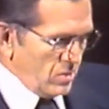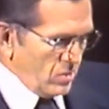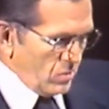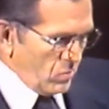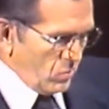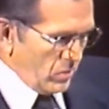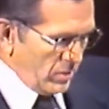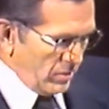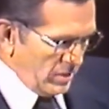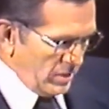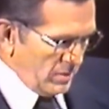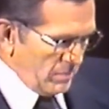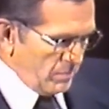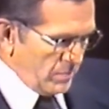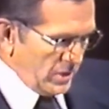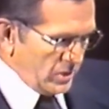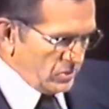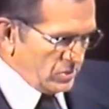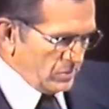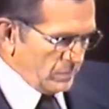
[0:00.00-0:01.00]
wherein a
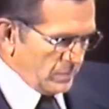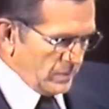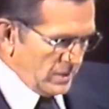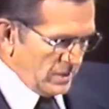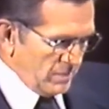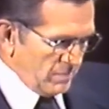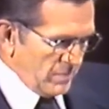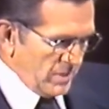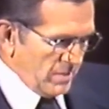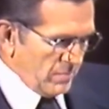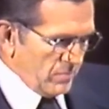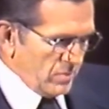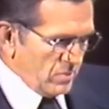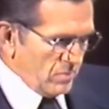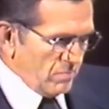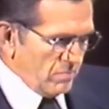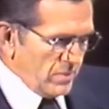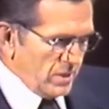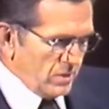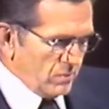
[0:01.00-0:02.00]
bishop and a
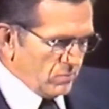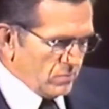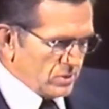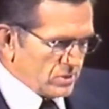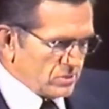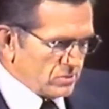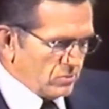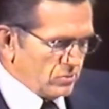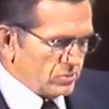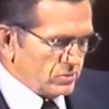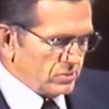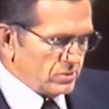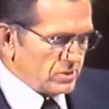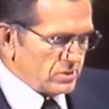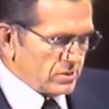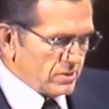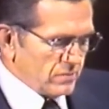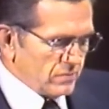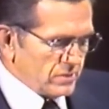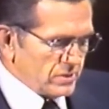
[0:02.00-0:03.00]
member meet with social
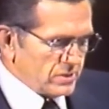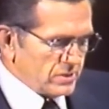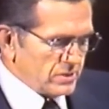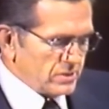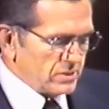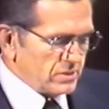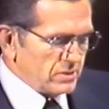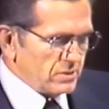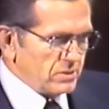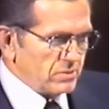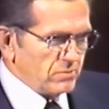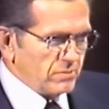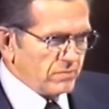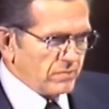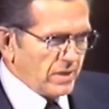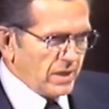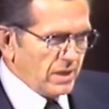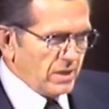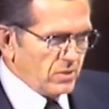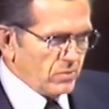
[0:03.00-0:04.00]
services to
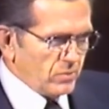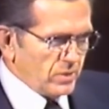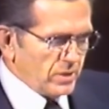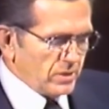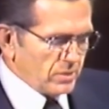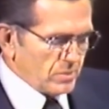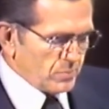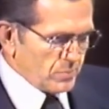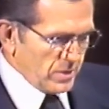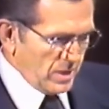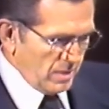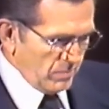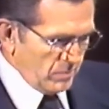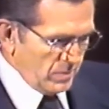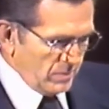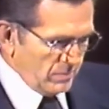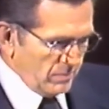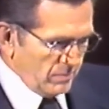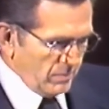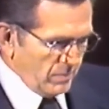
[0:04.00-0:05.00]
evaluate the
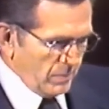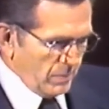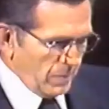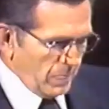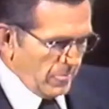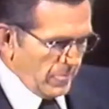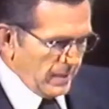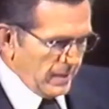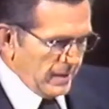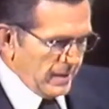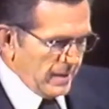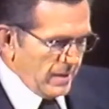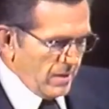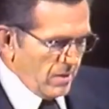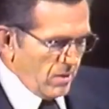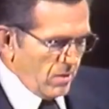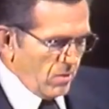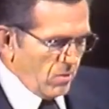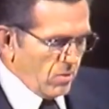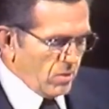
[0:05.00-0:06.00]
problem.
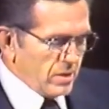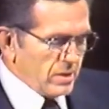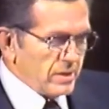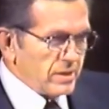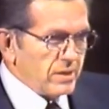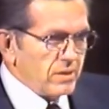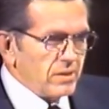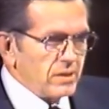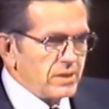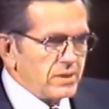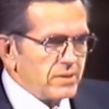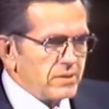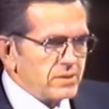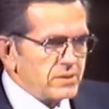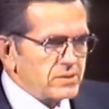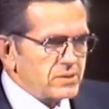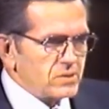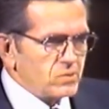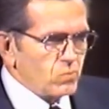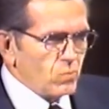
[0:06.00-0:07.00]
Ordinarily,
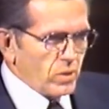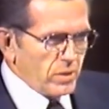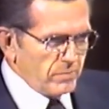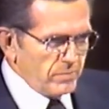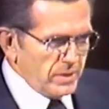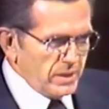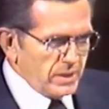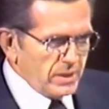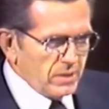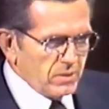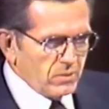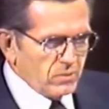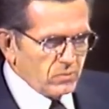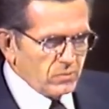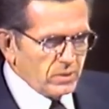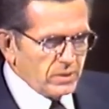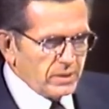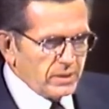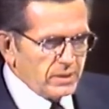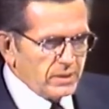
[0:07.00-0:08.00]
this is one meeting
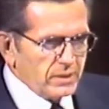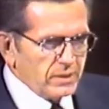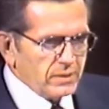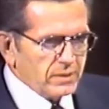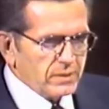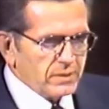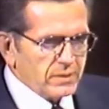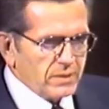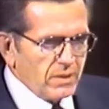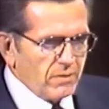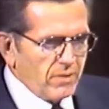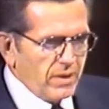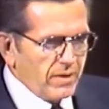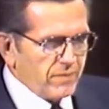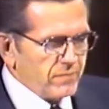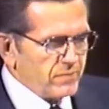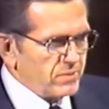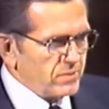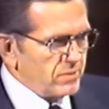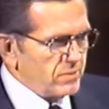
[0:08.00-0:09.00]
only.
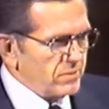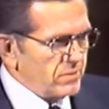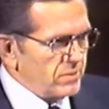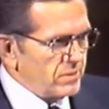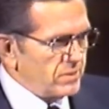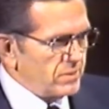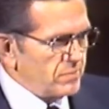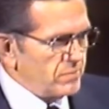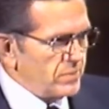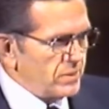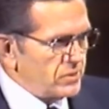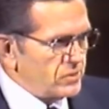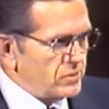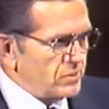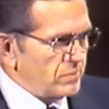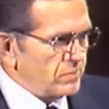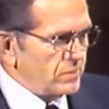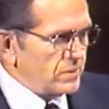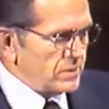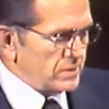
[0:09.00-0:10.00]
Thereafter, the
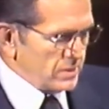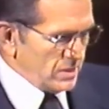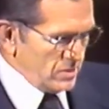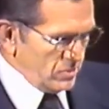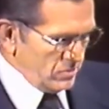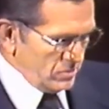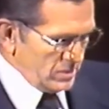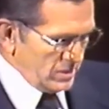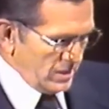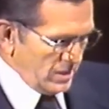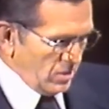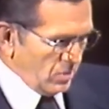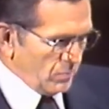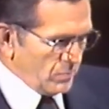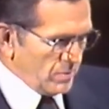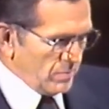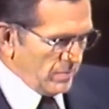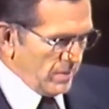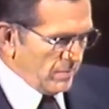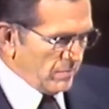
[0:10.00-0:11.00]
bishop continues to
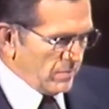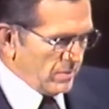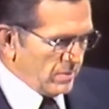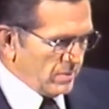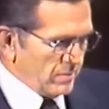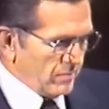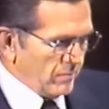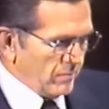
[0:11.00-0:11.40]
help the member.